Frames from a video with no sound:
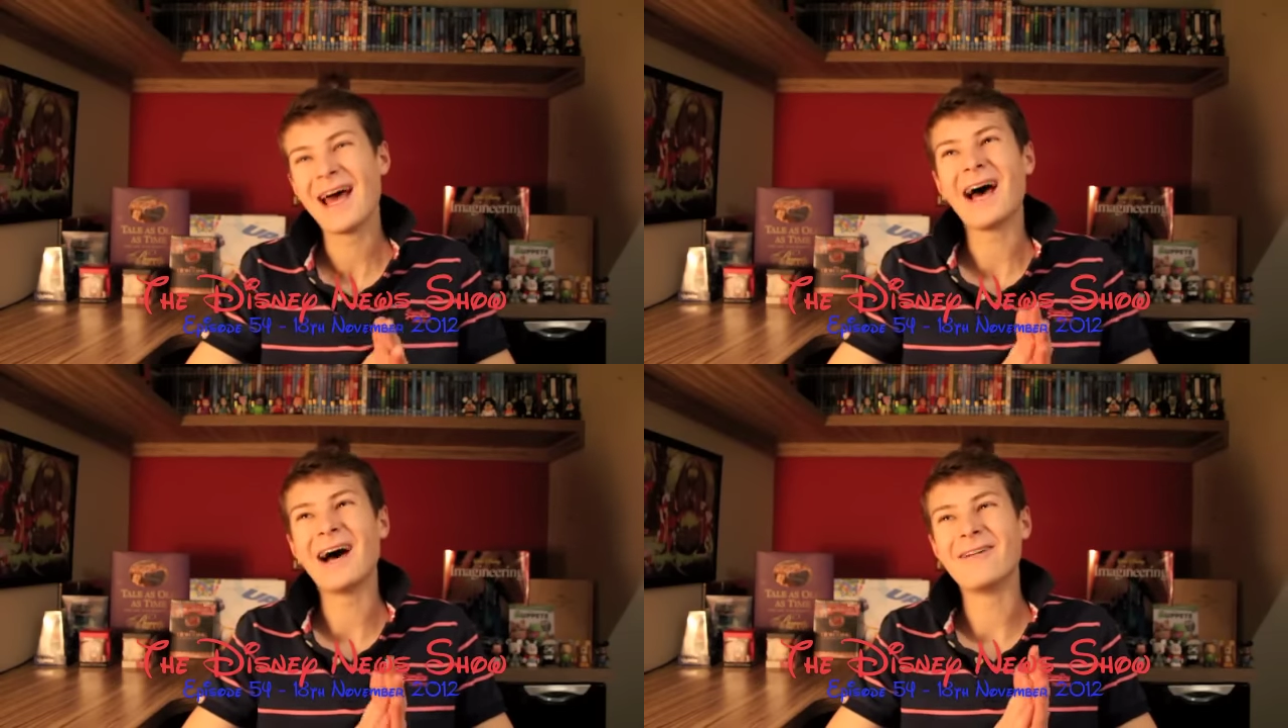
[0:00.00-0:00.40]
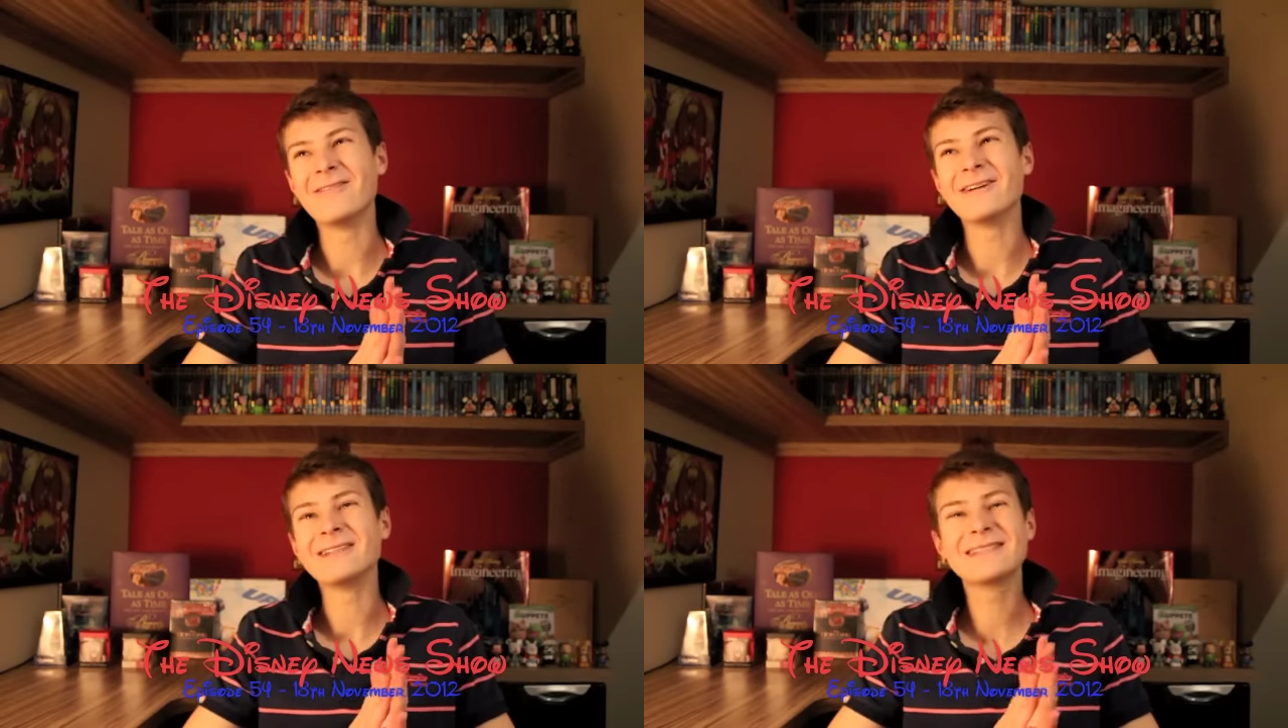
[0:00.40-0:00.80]

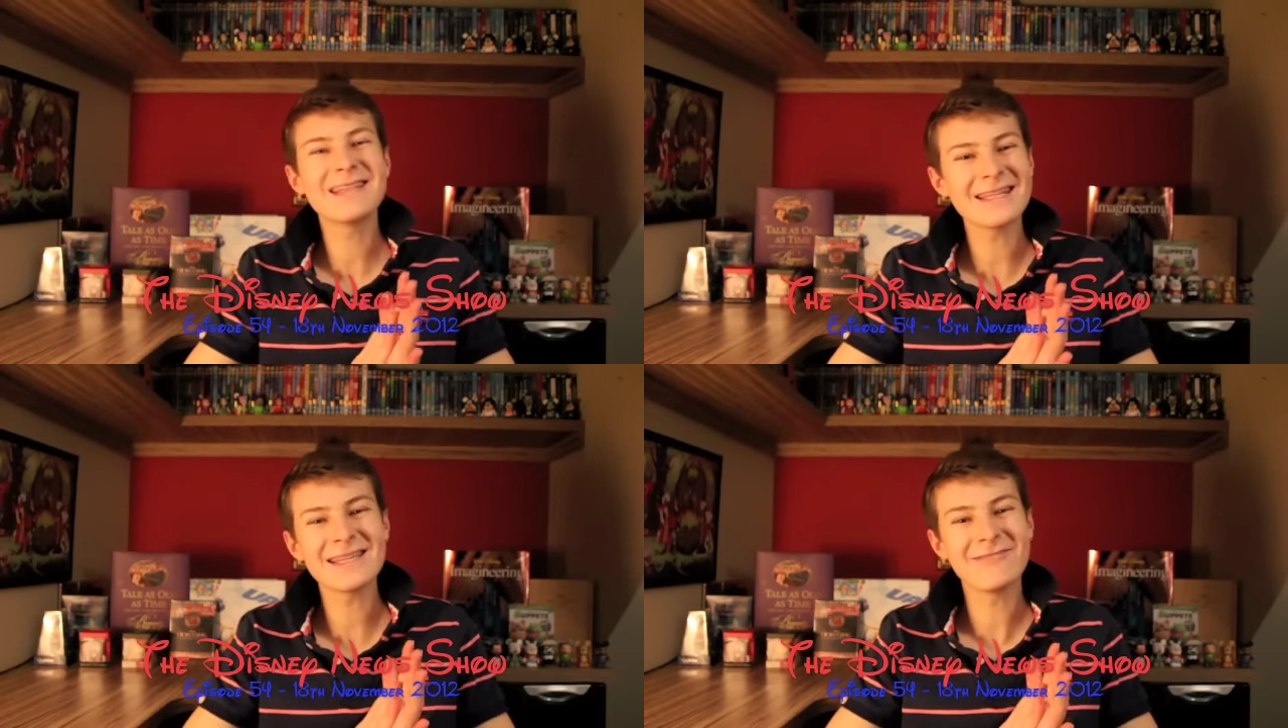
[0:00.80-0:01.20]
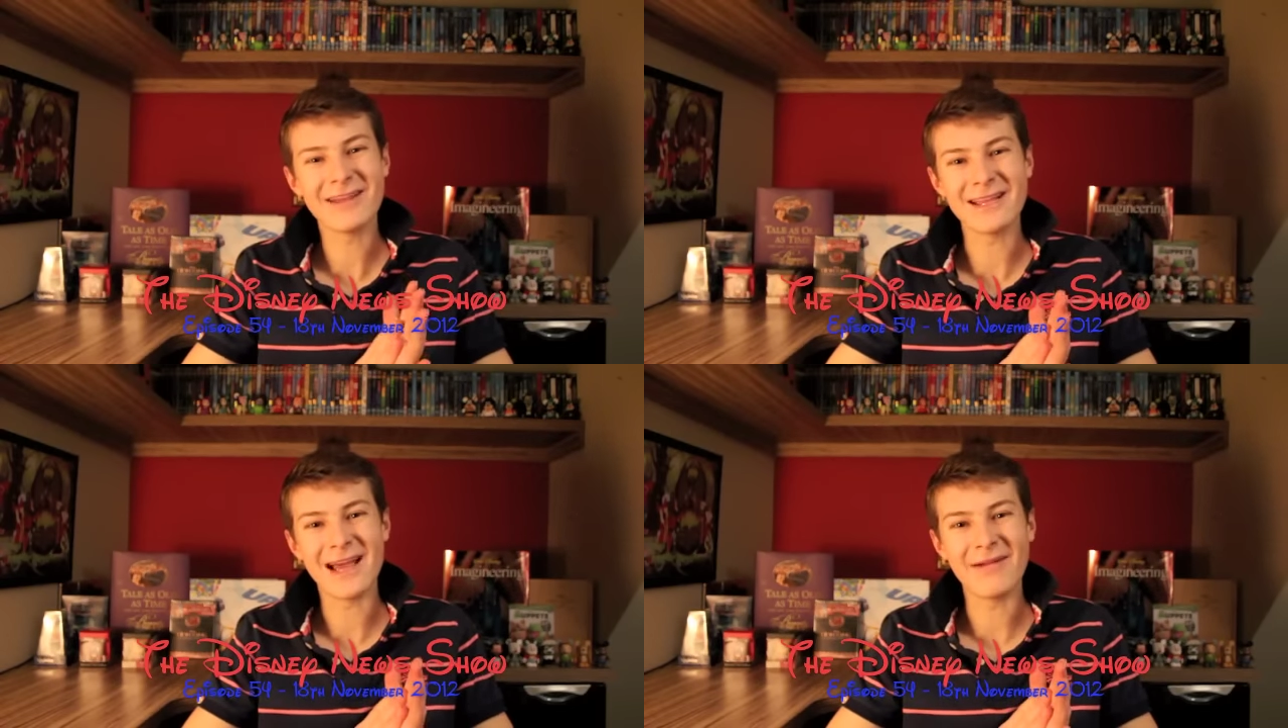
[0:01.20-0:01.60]
how sad I
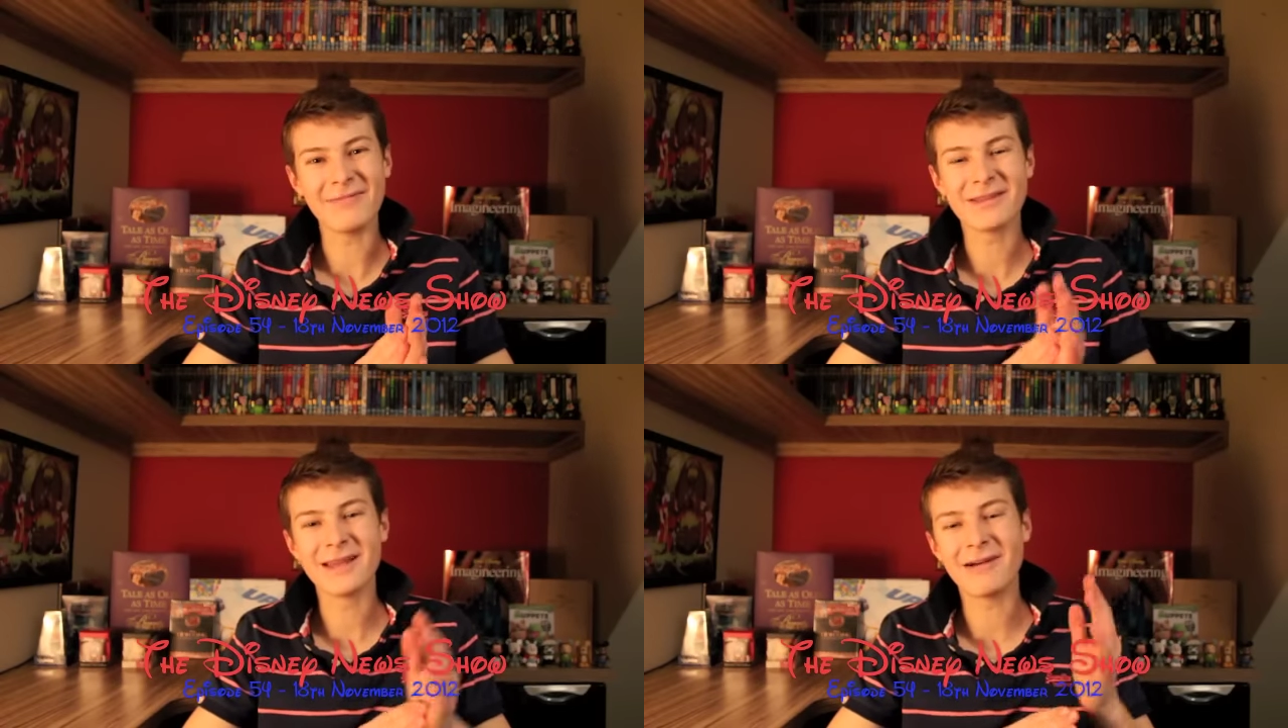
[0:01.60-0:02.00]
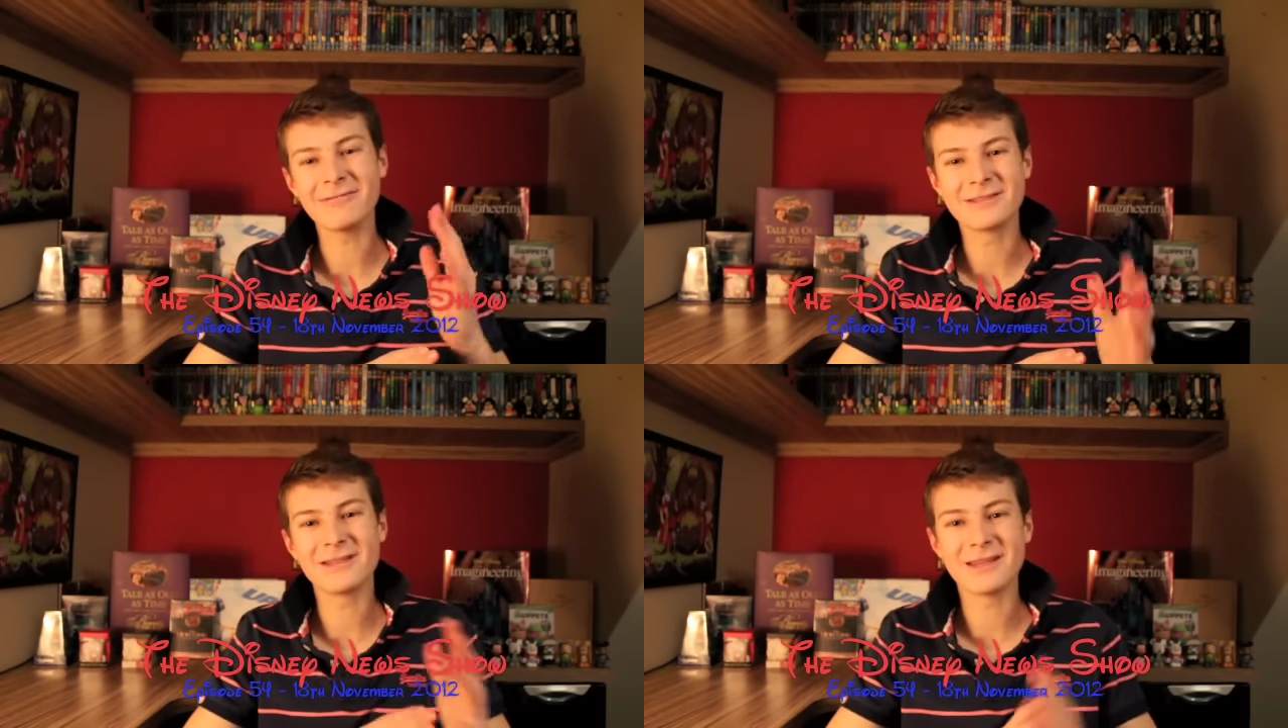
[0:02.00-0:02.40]
really am
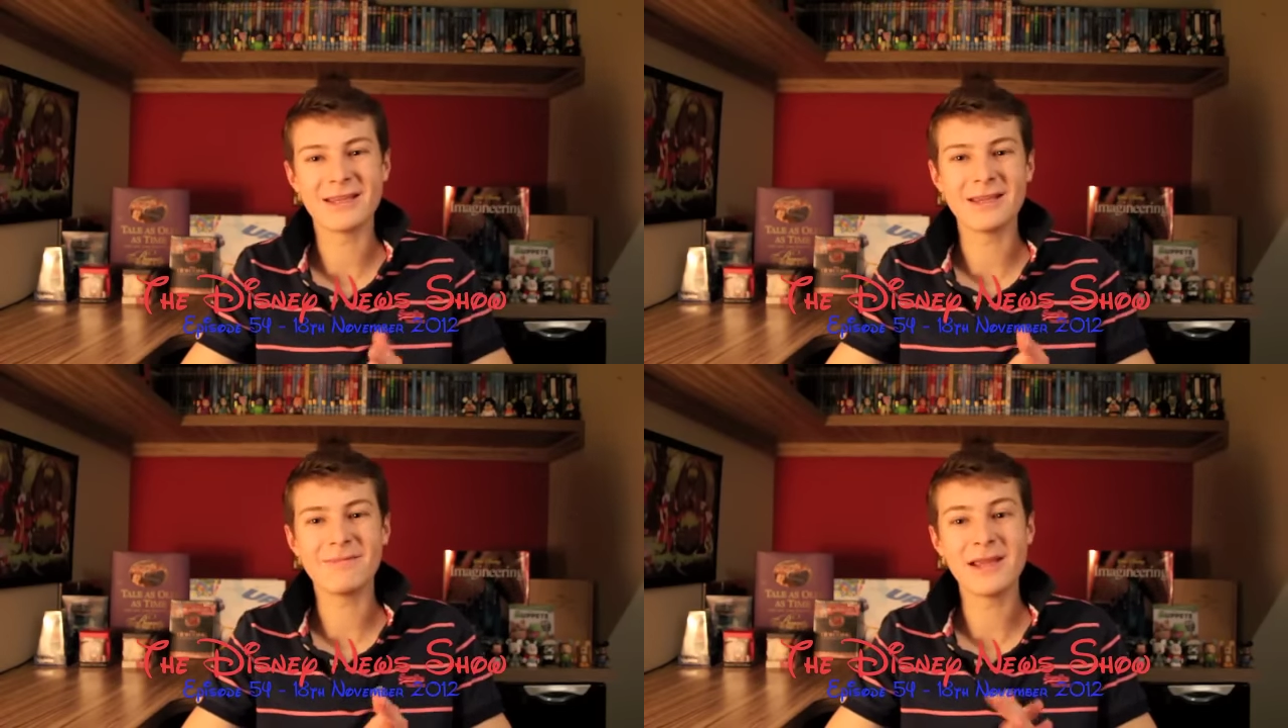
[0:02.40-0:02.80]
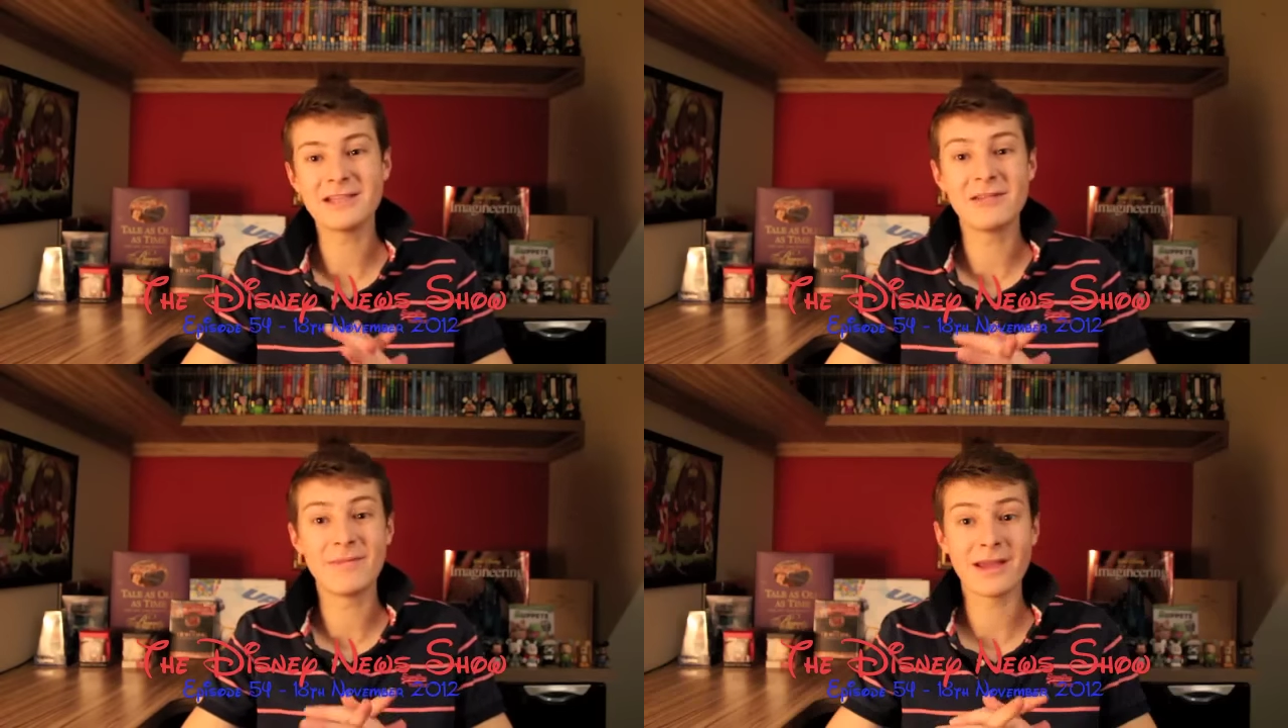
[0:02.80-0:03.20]
that the Main
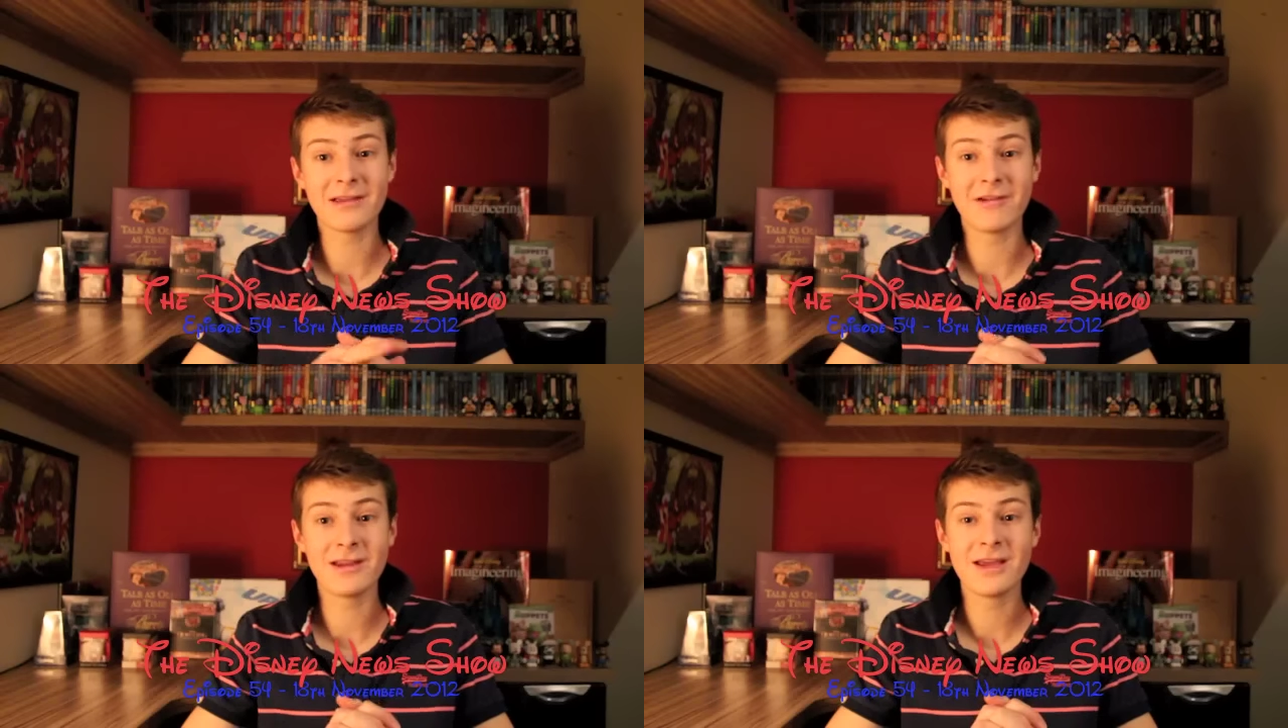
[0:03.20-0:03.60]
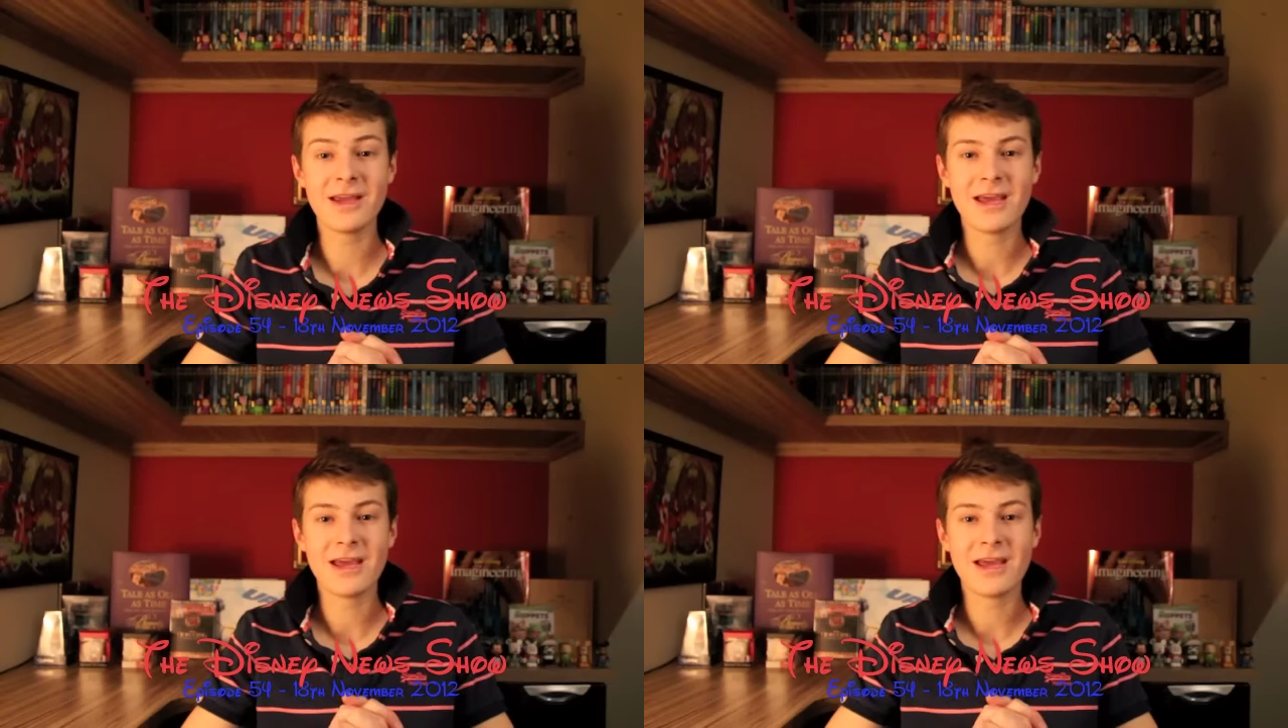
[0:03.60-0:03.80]
Street Bakery